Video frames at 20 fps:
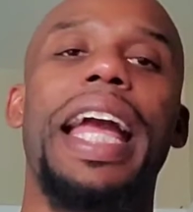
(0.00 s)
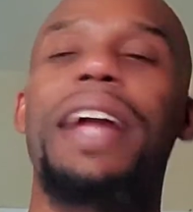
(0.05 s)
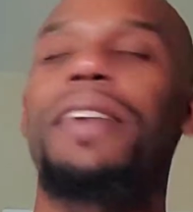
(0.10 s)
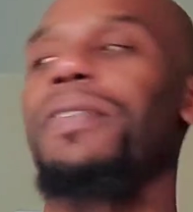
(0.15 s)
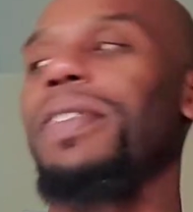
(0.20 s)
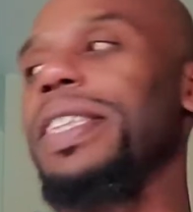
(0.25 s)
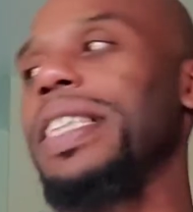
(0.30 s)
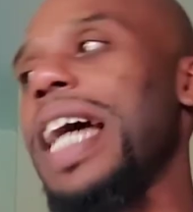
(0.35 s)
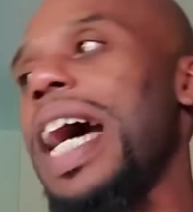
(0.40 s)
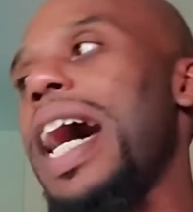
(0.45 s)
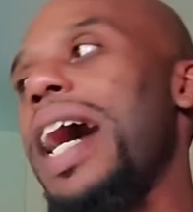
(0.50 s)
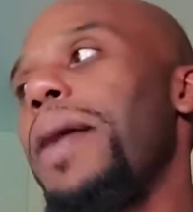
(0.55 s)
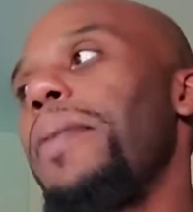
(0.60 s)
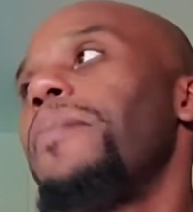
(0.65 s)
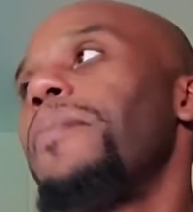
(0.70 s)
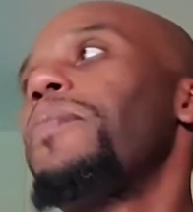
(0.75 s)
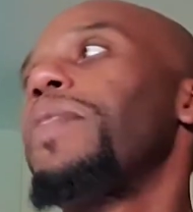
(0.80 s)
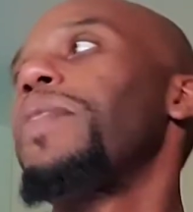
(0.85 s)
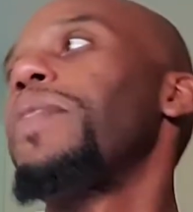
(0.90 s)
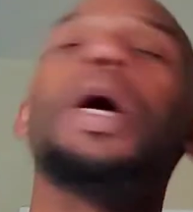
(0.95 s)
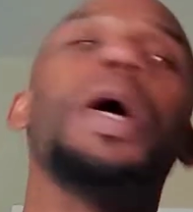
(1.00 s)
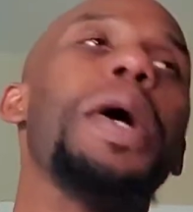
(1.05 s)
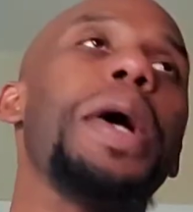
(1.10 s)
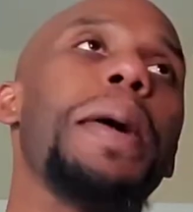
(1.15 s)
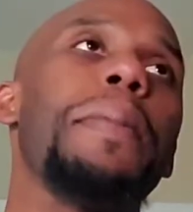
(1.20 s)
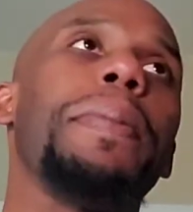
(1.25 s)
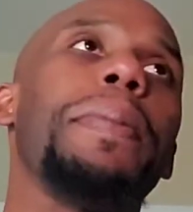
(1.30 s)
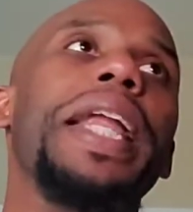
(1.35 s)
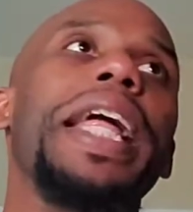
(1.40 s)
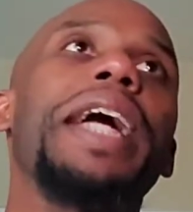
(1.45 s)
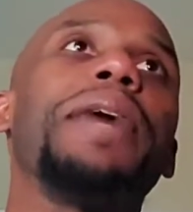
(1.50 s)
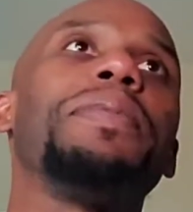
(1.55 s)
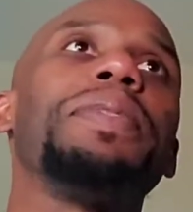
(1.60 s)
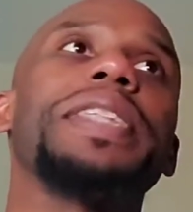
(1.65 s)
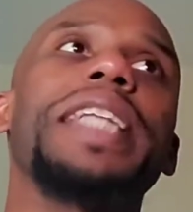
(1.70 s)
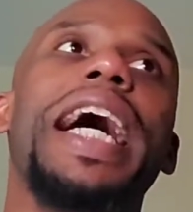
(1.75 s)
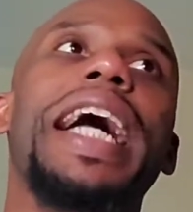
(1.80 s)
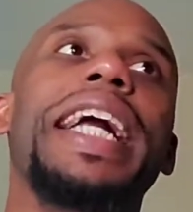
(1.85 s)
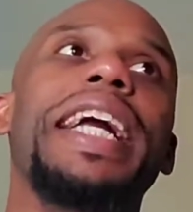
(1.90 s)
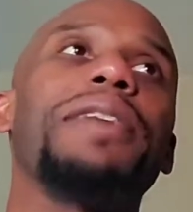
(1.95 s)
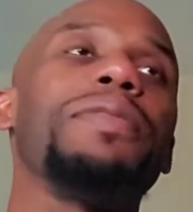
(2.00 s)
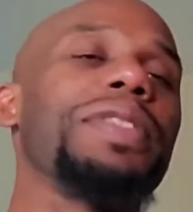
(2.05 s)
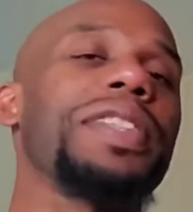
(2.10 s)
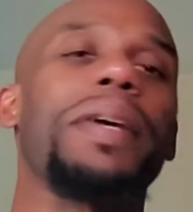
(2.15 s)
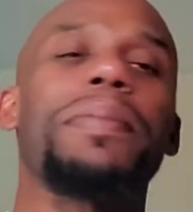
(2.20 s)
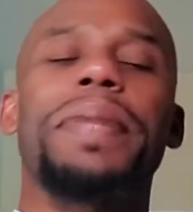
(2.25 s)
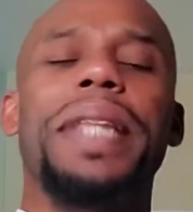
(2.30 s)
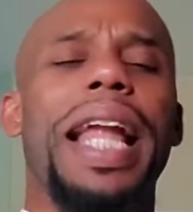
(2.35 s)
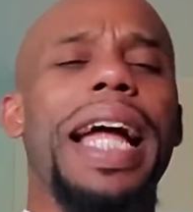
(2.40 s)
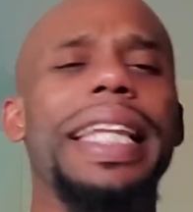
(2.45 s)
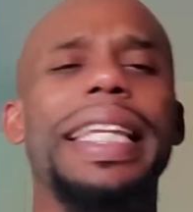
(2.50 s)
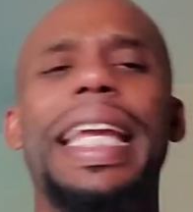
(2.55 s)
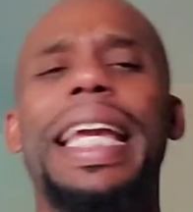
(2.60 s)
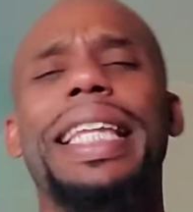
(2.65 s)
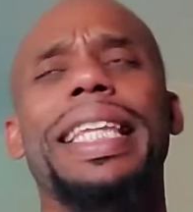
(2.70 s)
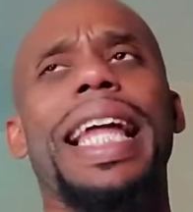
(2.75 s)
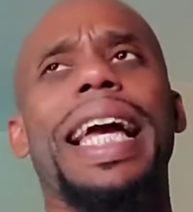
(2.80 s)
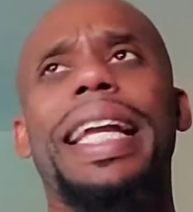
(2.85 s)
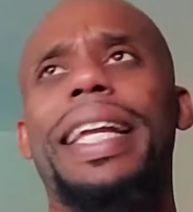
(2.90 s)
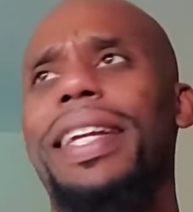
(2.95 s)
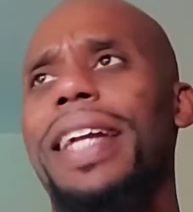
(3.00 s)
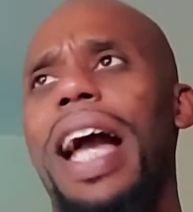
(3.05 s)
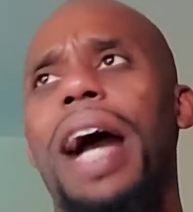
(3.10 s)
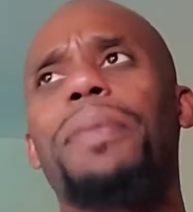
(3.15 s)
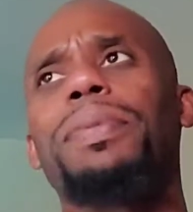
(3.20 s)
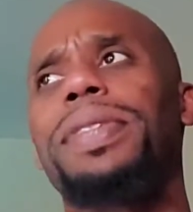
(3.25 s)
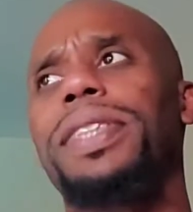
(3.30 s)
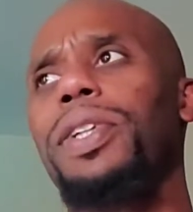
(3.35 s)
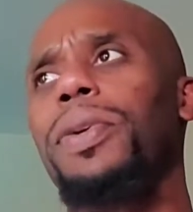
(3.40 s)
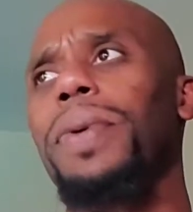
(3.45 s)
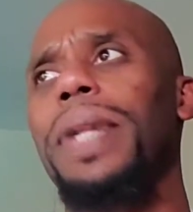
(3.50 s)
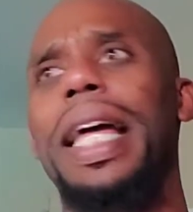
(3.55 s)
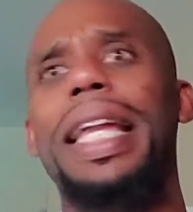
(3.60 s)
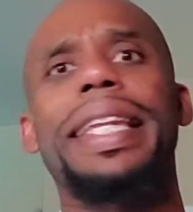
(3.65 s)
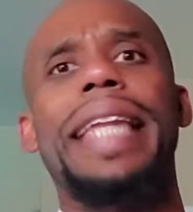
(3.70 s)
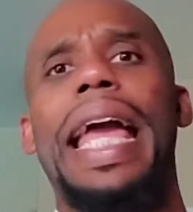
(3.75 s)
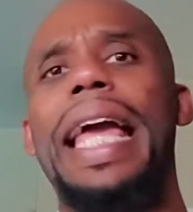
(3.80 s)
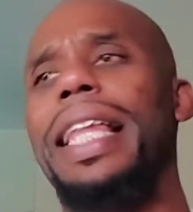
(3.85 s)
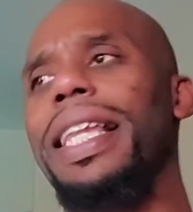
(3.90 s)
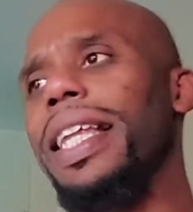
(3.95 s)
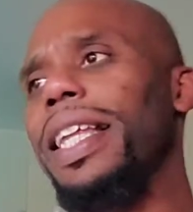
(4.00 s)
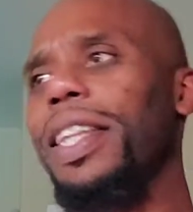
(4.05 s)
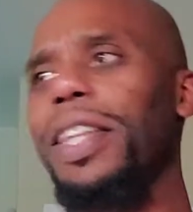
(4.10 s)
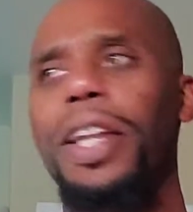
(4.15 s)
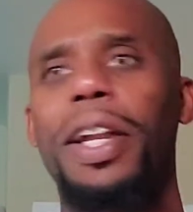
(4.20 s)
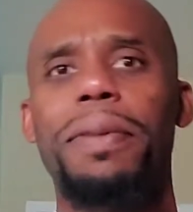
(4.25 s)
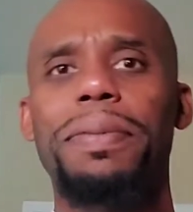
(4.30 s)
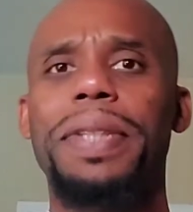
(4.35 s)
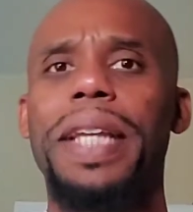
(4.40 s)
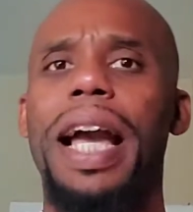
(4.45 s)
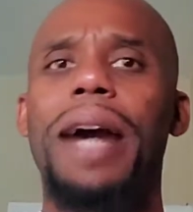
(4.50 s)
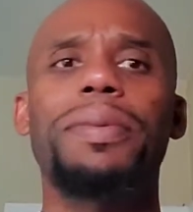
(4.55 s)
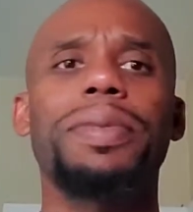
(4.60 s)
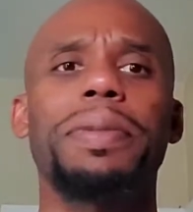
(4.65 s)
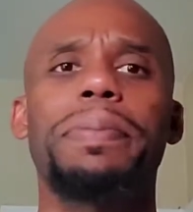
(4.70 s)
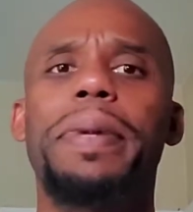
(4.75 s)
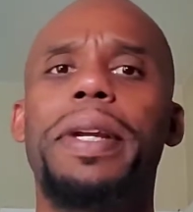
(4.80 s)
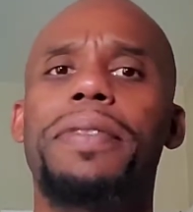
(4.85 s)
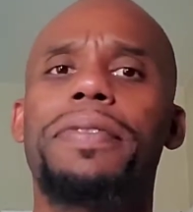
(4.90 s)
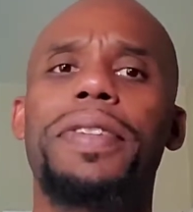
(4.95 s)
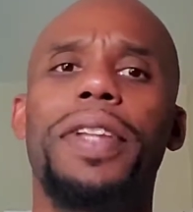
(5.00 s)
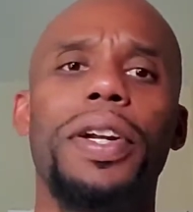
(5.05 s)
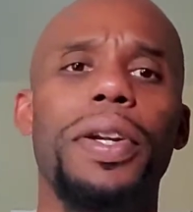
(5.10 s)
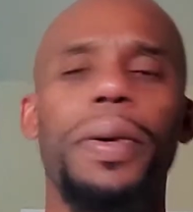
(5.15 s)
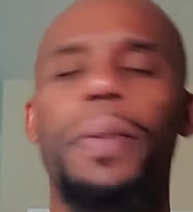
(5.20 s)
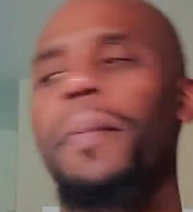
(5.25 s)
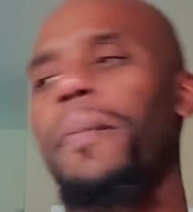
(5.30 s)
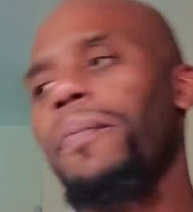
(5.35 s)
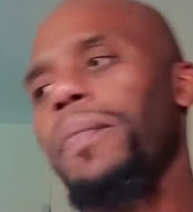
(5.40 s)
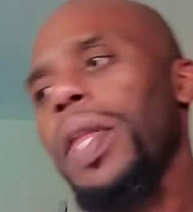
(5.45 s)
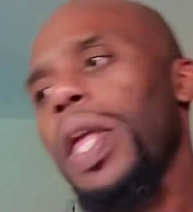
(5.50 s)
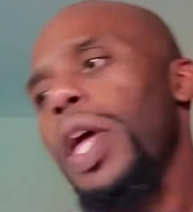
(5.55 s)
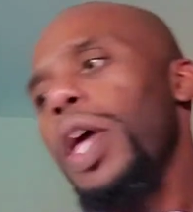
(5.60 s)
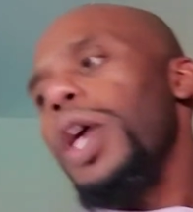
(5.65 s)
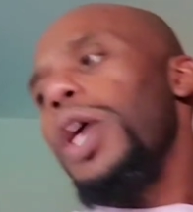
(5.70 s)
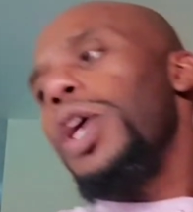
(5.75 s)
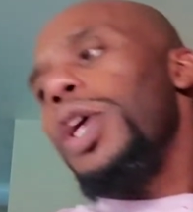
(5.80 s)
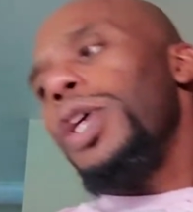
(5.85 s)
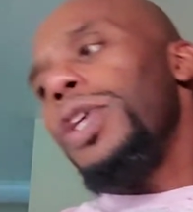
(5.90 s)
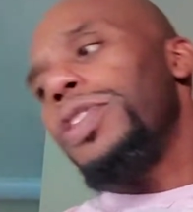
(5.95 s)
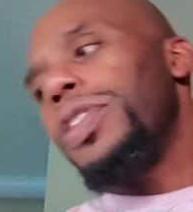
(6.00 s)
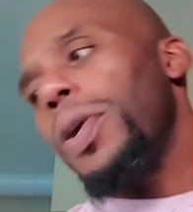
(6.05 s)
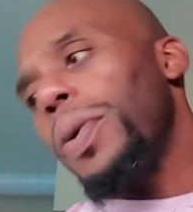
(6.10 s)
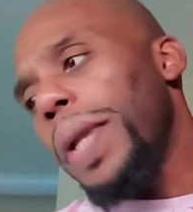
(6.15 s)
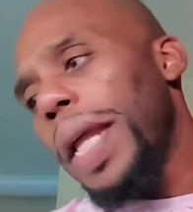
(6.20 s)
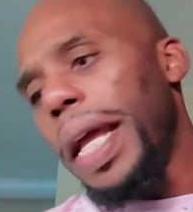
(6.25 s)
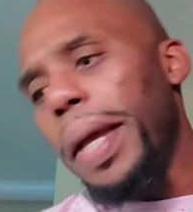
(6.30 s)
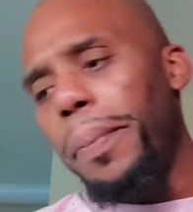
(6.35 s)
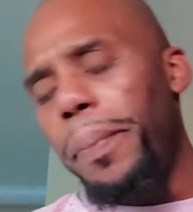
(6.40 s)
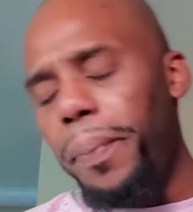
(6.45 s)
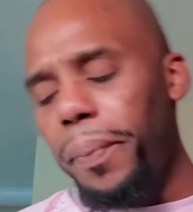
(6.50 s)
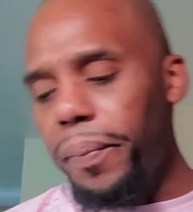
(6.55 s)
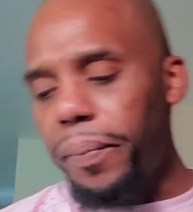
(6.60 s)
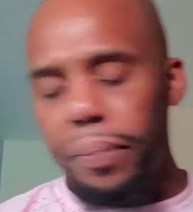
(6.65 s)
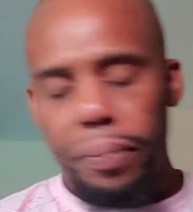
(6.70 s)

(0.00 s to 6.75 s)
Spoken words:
every time. But it was something I did, like I was doing that daily. You know what I'm saying? I was a big flirt. So then,